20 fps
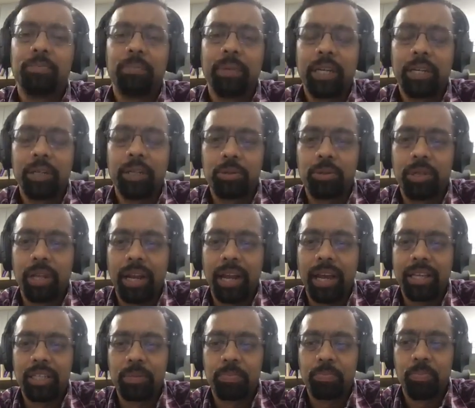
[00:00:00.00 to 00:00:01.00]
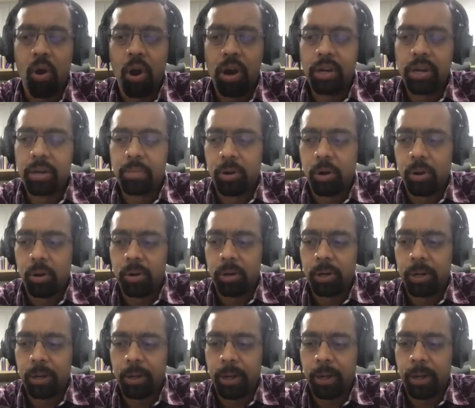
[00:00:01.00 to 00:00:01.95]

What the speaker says: me to the next point about,